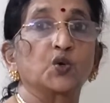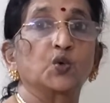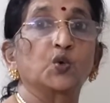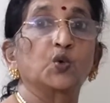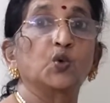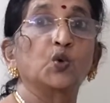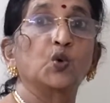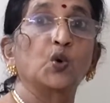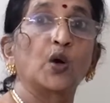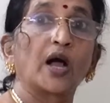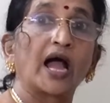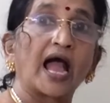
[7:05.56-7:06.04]

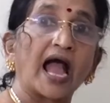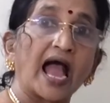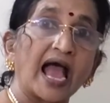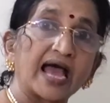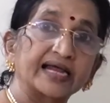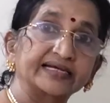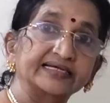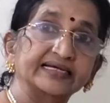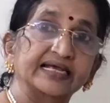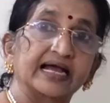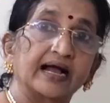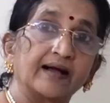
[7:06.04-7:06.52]
who
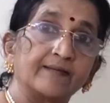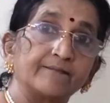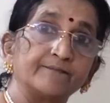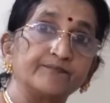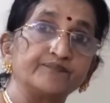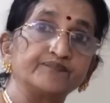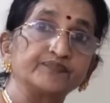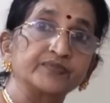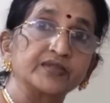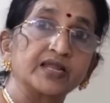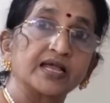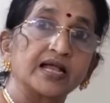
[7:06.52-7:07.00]
had
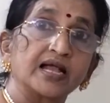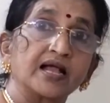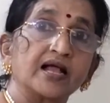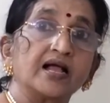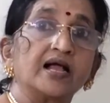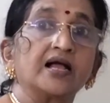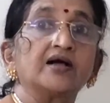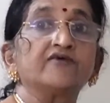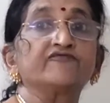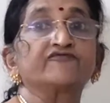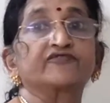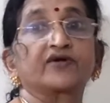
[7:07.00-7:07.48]
come
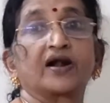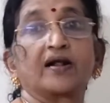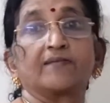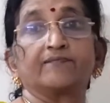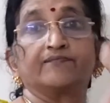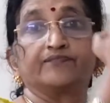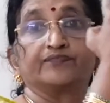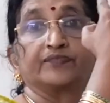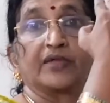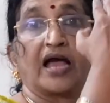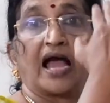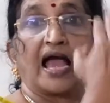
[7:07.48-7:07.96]

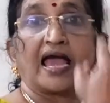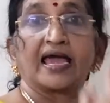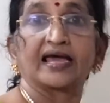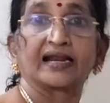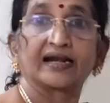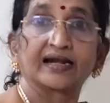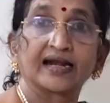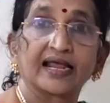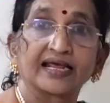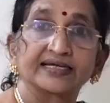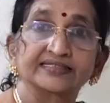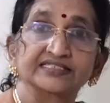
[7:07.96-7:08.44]
from
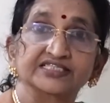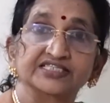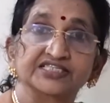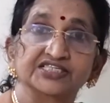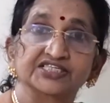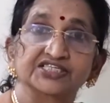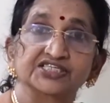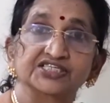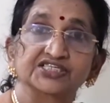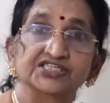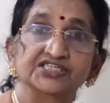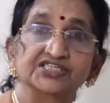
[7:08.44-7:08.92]
Ireland,
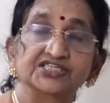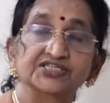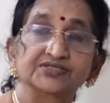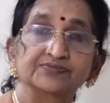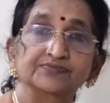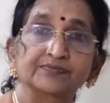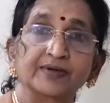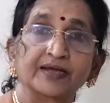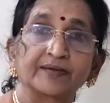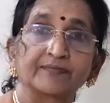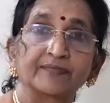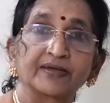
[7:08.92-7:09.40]

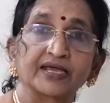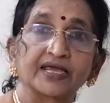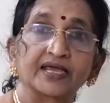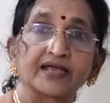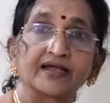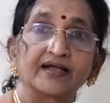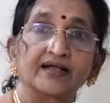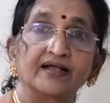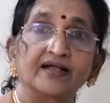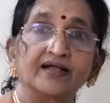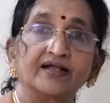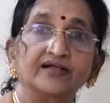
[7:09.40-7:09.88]
maybe.
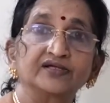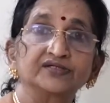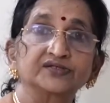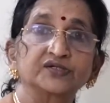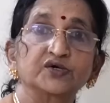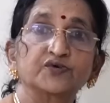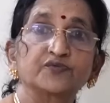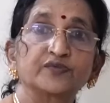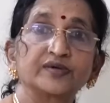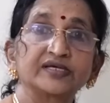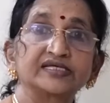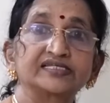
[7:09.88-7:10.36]

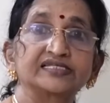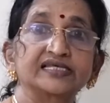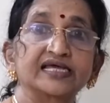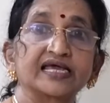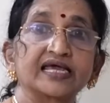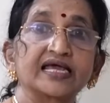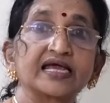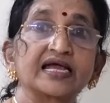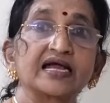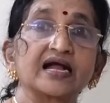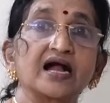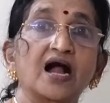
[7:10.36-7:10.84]
So we
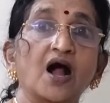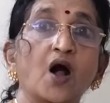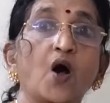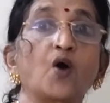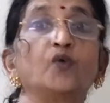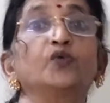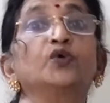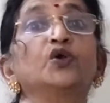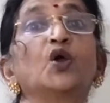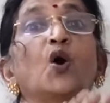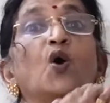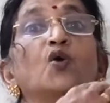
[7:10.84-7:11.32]
say,
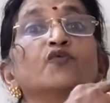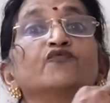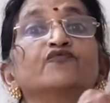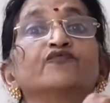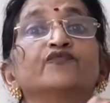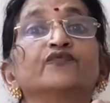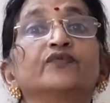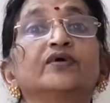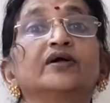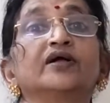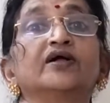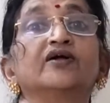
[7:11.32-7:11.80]
how
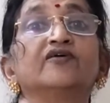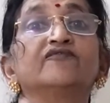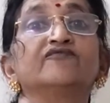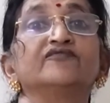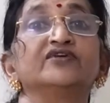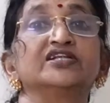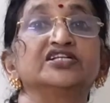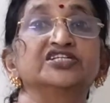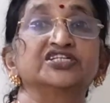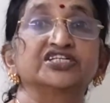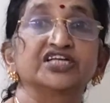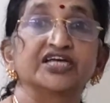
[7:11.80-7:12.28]
long
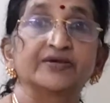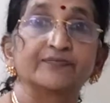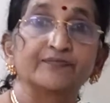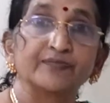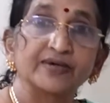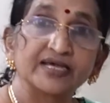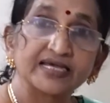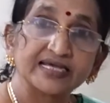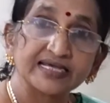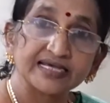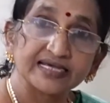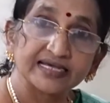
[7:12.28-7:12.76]
will she
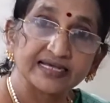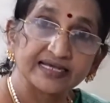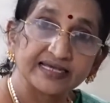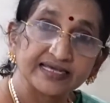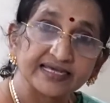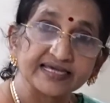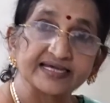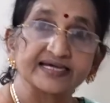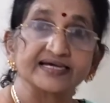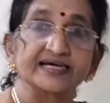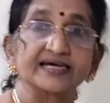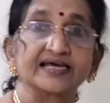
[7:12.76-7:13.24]
be
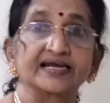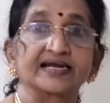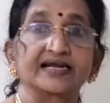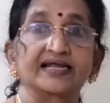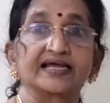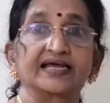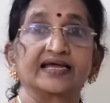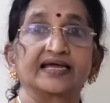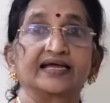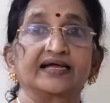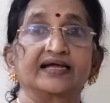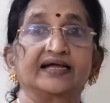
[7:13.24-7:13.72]

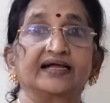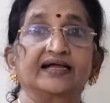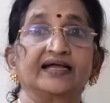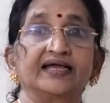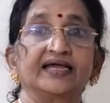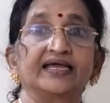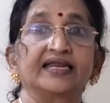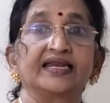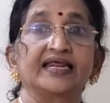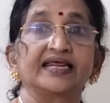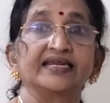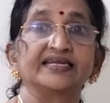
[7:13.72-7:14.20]
here
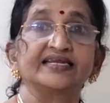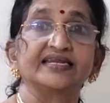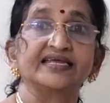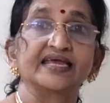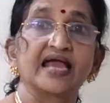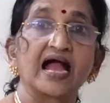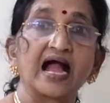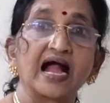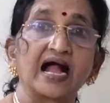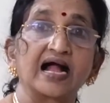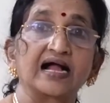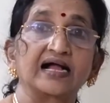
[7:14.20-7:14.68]
in
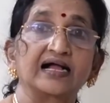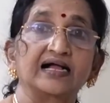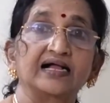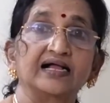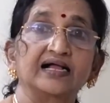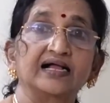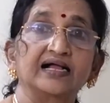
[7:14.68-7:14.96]
India?